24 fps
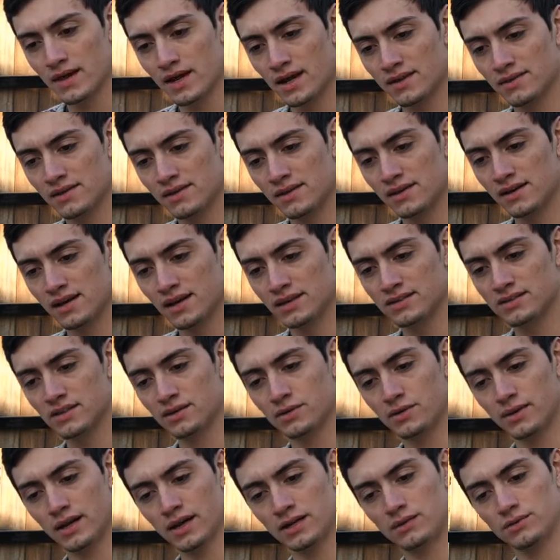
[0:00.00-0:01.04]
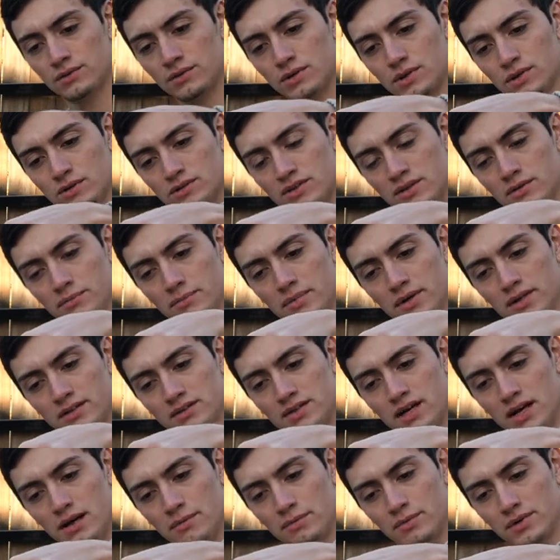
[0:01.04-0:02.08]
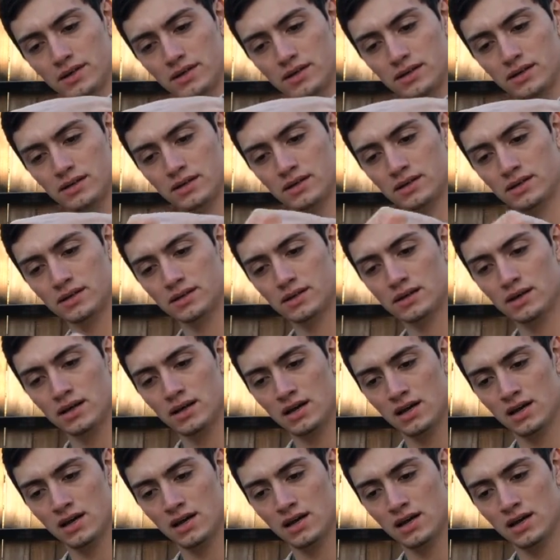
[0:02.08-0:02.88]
And then the Nato handle goes up on top right here.